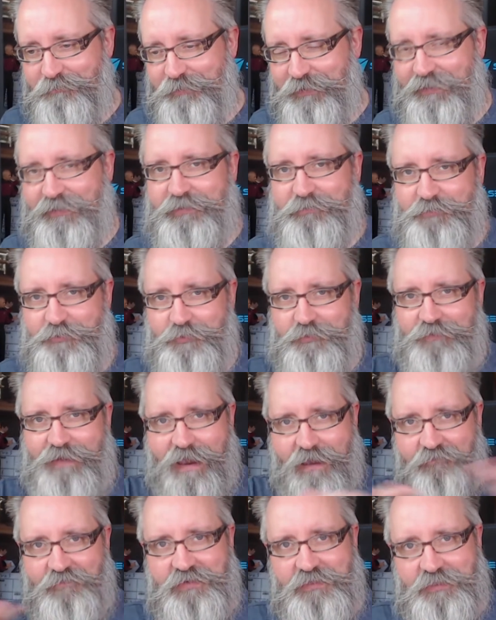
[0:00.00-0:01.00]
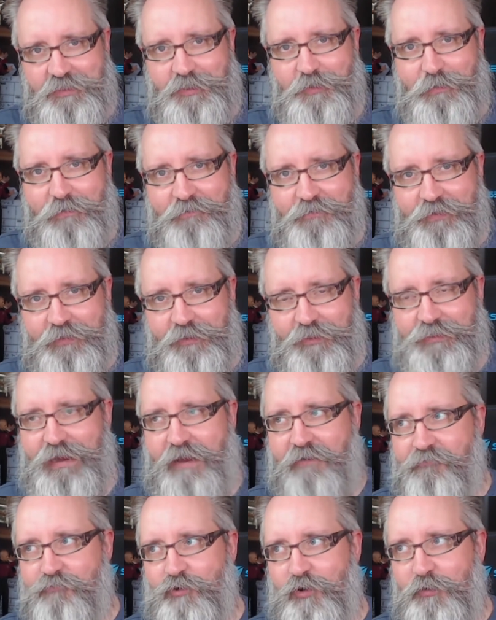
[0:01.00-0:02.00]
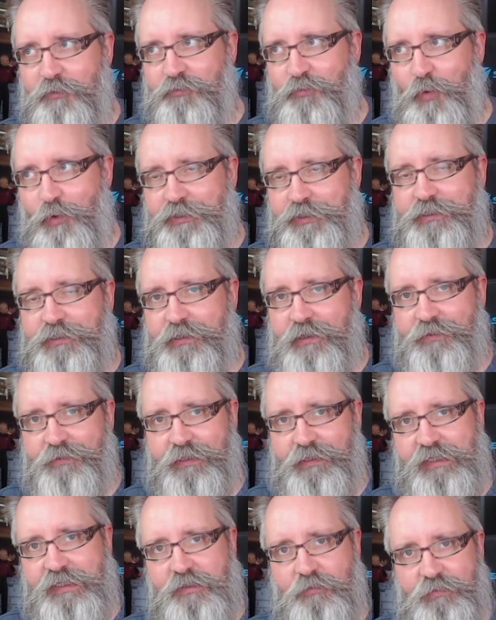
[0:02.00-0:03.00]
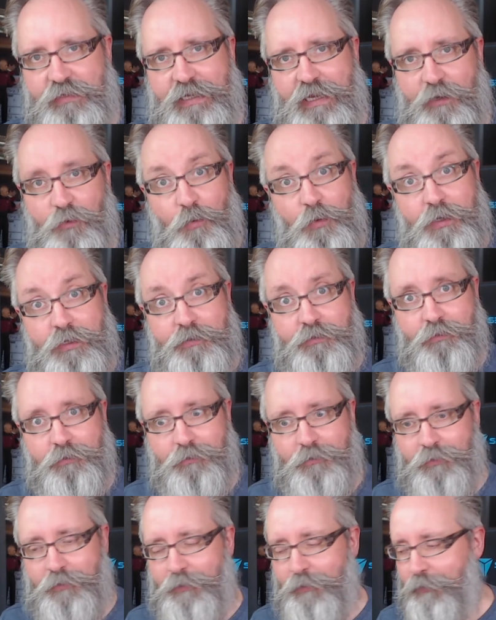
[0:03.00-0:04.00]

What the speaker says: because I'm sort of having to do everything because everyone wants their thing to be getting worked on.